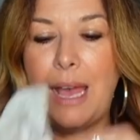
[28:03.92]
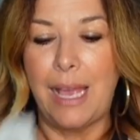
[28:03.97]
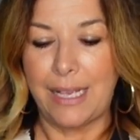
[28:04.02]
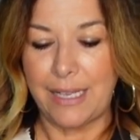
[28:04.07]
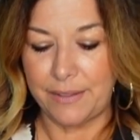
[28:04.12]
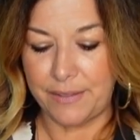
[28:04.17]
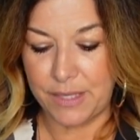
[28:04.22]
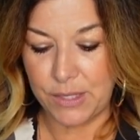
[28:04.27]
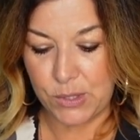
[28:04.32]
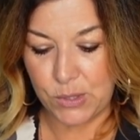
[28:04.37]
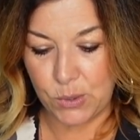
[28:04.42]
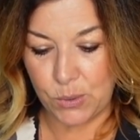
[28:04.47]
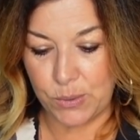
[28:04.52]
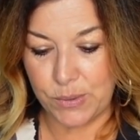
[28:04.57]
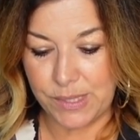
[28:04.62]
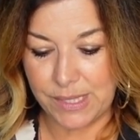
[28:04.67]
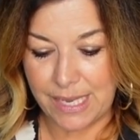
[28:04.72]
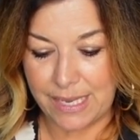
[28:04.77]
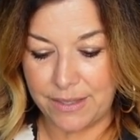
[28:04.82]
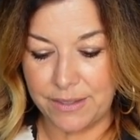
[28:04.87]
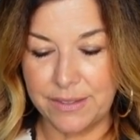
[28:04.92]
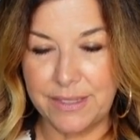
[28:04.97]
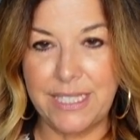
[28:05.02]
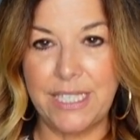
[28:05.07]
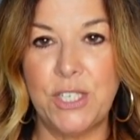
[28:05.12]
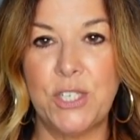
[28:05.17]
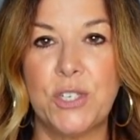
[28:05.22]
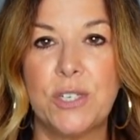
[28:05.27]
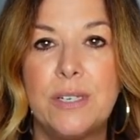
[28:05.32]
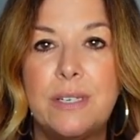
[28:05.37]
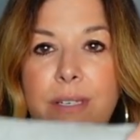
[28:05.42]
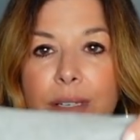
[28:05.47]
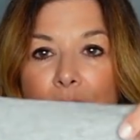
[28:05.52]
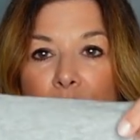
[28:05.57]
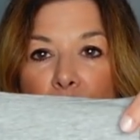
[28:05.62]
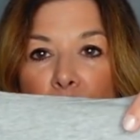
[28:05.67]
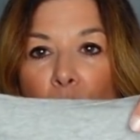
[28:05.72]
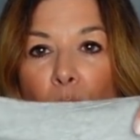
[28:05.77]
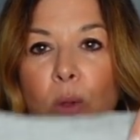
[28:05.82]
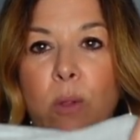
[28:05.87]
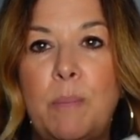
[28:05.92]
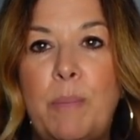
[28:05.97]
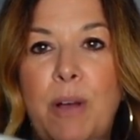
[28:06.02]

I got this Soul Cycle t-shirt, Soul